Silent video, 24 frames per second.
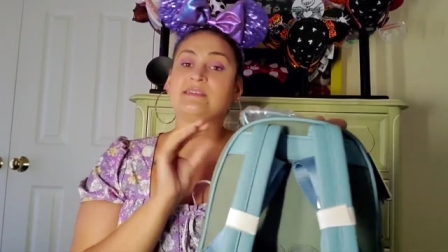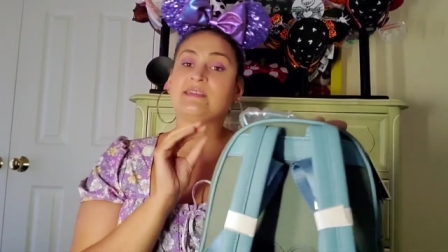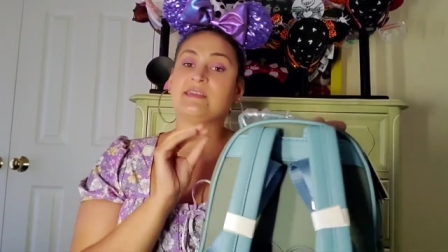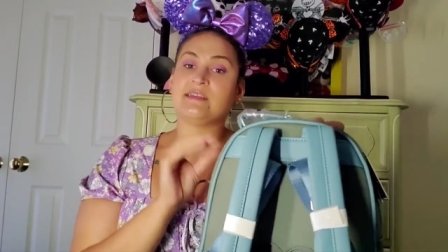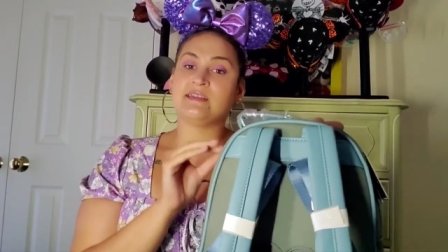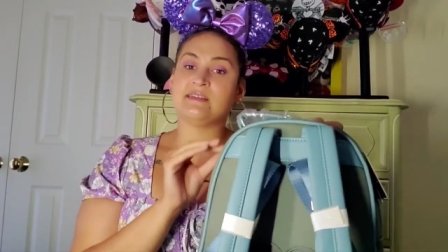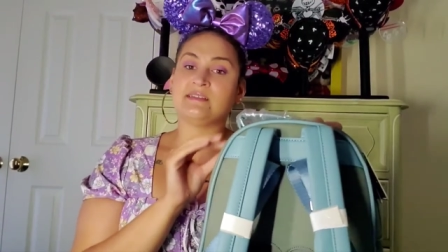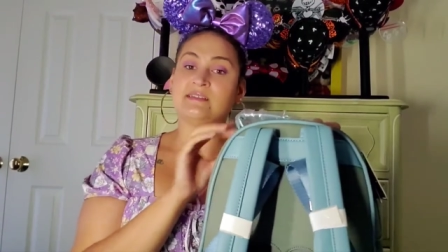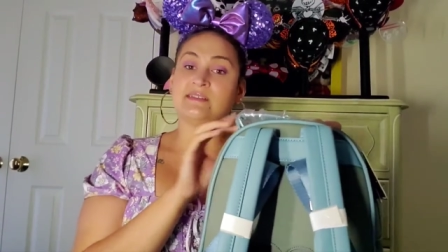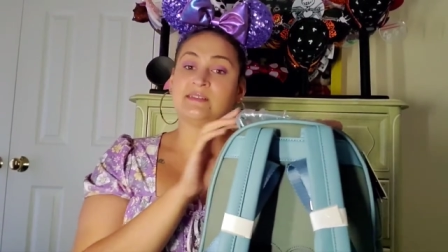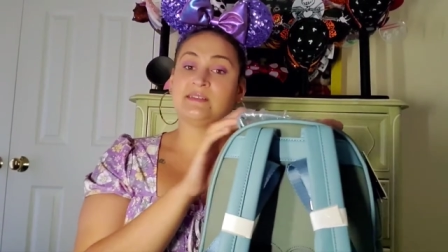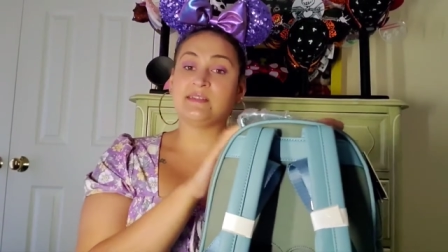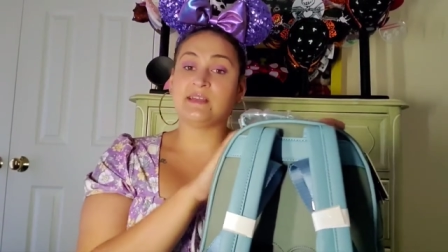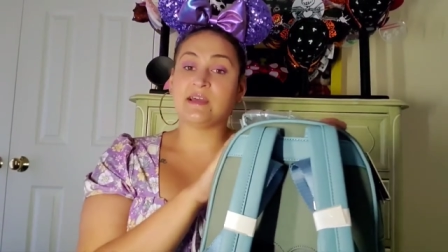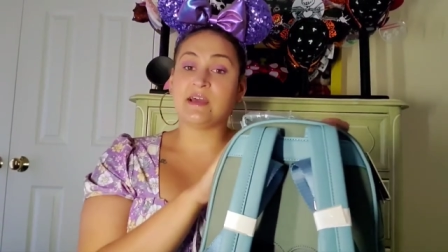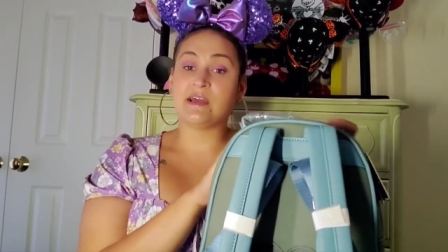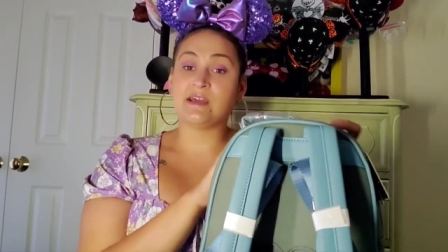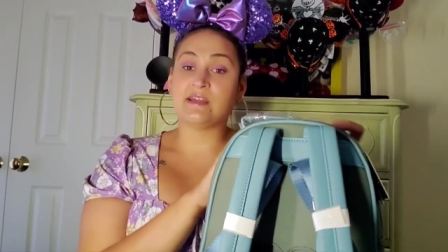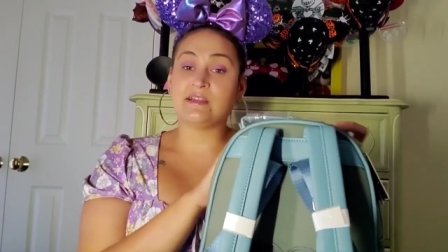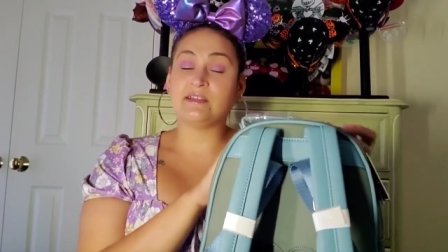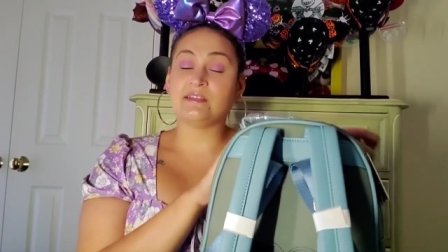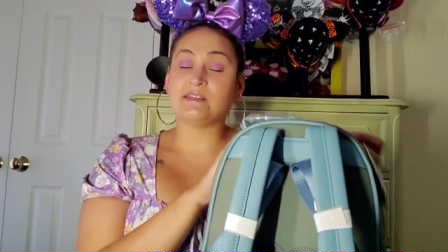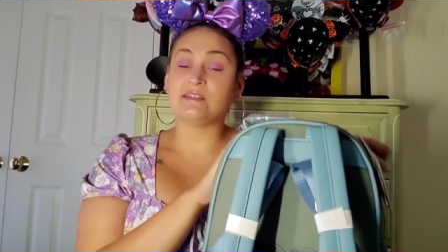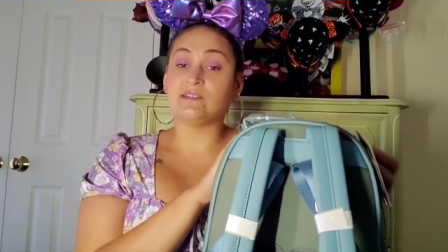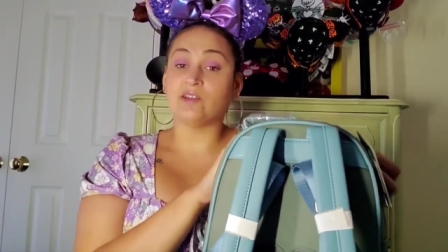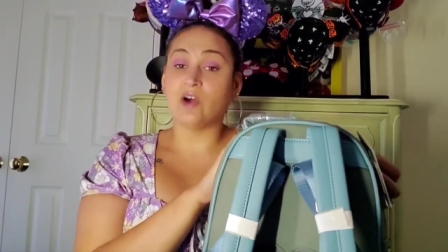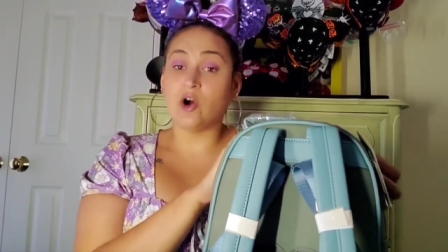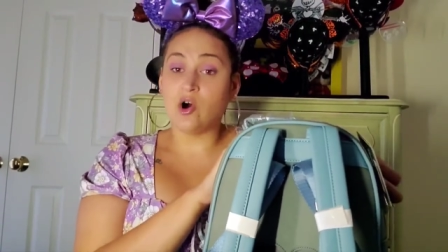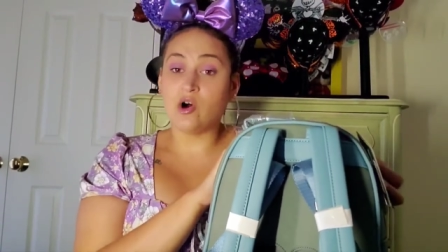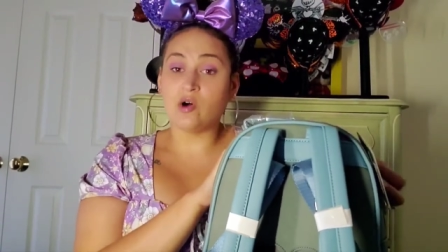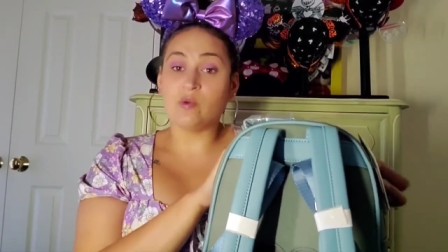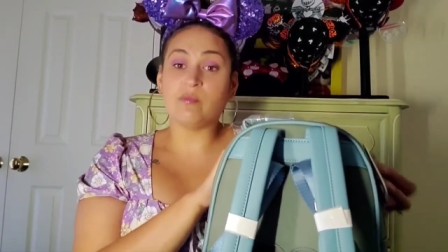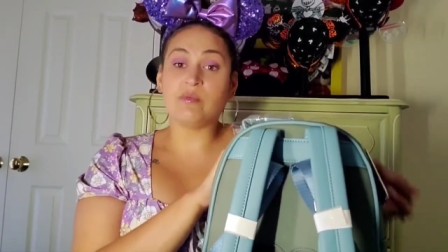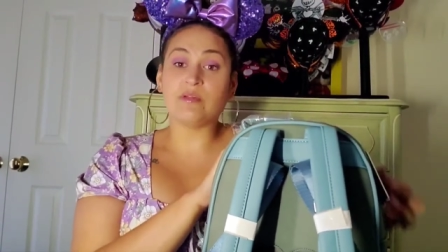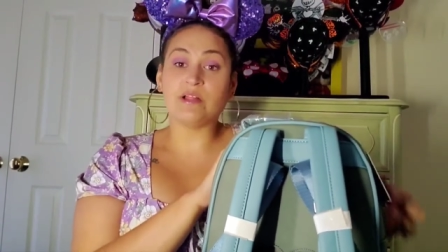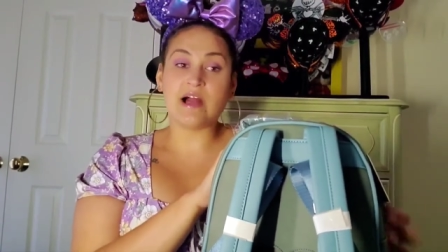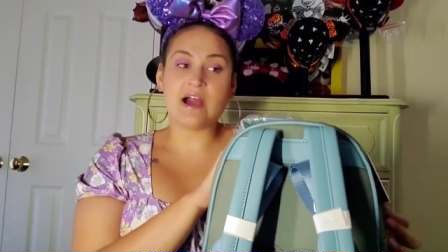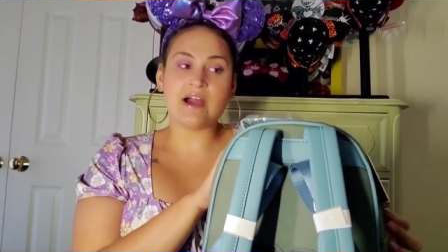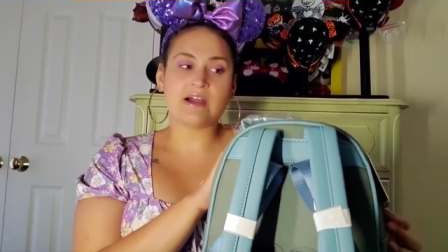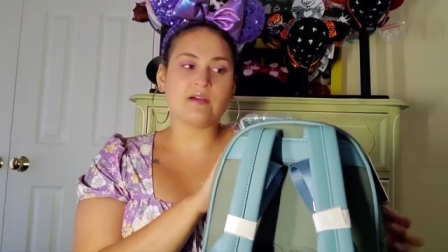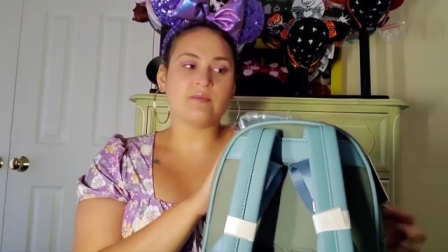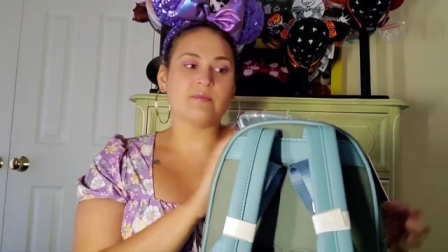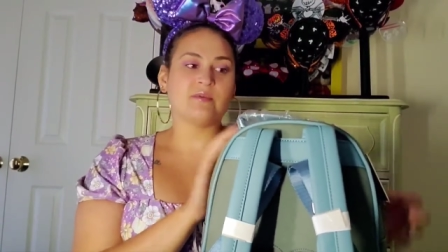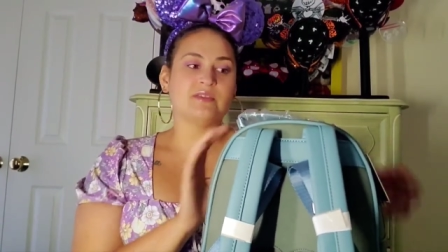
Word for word: the inside is all black,